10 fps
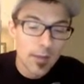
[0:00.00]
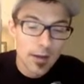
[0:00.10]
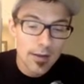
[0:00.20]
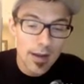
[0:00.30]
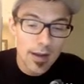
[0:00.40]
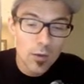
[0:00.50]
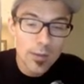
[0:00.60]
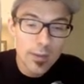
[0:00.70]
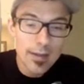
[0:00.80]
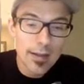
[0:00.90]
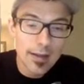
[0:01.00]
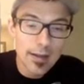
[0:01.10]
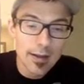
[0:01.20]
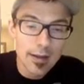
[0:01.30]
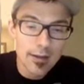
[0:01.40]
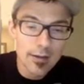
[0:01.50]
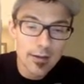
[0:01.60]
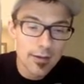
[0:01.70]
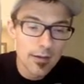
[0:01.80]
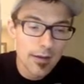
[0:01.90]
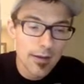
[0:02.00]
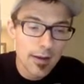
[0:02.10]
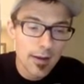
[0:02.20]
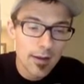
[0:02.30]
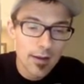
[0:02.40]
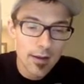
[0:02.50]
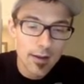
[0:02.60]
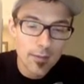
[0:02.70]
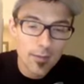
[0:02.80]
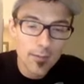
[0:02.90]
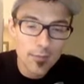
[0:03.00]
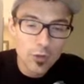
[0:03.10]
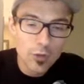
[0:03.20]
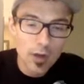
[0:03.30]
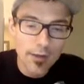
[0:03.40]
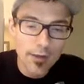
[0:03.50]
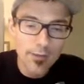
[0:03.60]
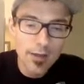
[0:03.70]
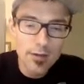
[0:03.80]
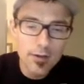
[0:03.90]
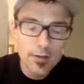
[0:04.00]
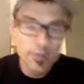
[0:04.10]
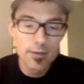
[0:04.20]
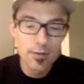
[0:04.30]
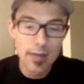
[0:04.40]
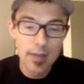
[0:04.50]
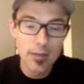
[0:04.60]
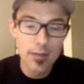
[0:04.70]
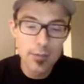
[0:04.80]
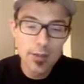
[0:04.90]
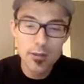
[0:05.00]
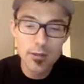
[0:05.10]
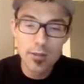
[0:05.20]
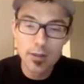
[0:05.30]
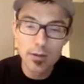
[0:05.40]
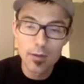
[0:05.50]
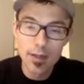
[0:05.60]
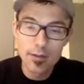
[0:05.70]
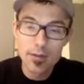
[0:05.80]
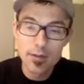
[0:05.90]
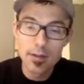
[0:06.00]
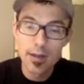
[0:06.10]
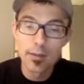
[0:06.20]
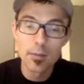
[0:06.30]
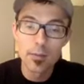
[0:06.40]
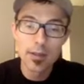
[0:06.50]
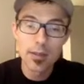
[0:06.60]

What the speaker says: Now we can draw the fingers. Actually, I'm just going to relocate this guy a little bit.